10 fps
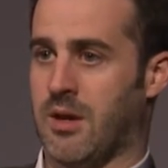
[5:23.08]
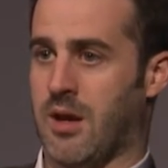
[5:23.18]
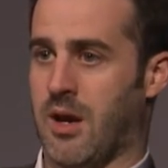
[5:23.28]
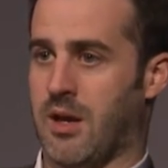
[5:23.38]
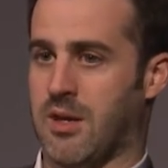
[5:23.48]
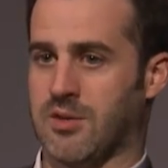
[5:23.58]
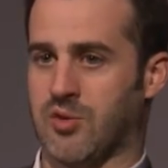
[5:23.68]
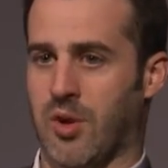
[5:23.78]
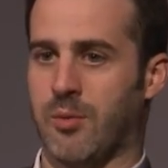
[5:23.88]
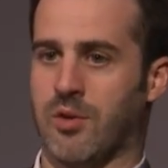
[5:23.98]
uh, is
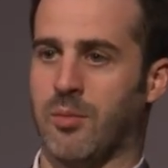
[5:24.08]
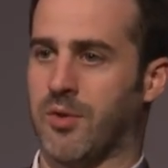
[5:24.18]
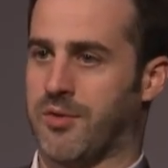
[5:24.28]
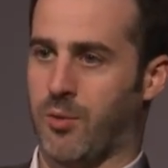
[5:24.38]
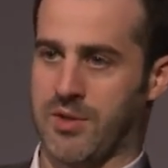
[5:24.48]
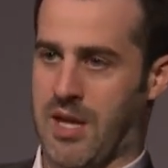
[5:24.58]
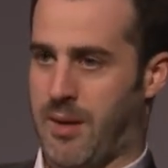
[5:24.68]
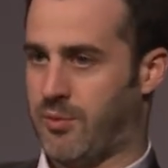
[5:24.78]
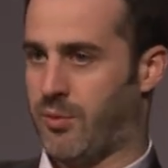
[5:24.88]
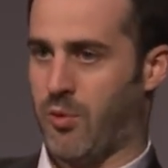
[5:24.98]
attributable to what's
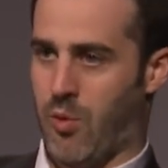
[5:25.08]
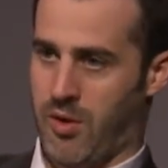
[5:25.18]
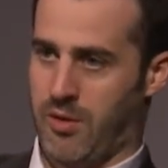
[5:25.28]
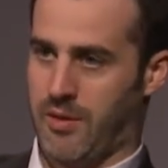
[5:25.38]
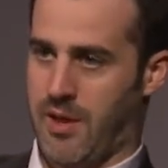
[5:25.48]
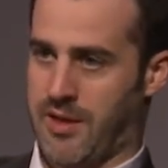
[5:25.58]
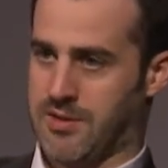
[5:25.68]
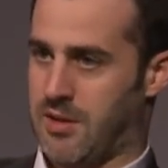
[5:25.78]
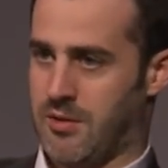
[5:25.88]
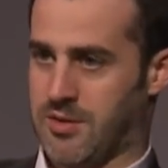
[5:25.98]
happened with oil in the
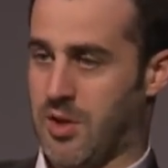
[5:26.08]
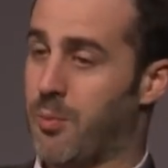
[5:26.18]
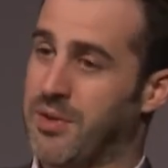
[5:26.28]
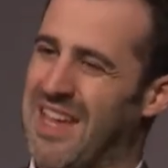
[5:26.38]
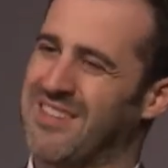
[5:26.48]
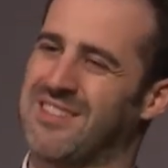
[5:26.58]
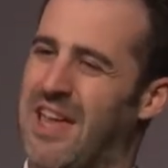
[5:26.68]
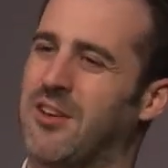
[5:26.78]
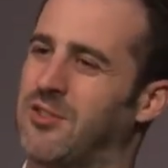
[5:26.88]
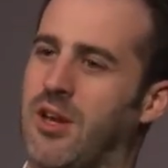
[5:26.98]
last year or so. But that's
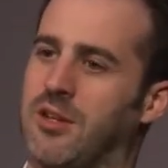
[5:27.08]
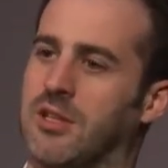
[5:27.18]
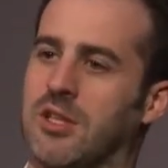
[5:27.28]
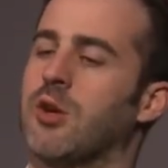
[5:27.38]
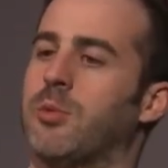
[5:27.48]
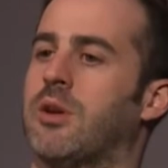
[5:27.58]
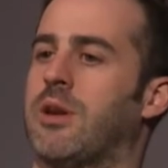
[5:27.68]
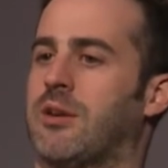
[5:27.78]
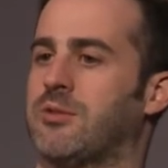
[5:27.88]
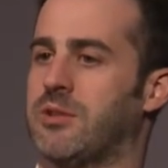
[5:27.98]
actually unclear. We don't
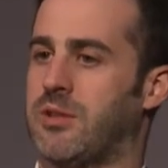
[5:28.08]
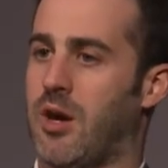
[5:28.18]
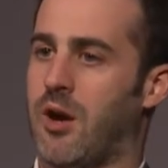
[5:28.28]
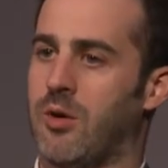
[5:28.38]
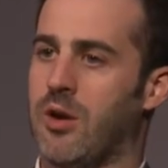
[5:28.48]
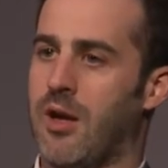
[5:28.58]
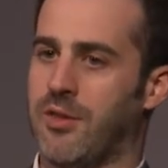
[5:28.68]
actually know.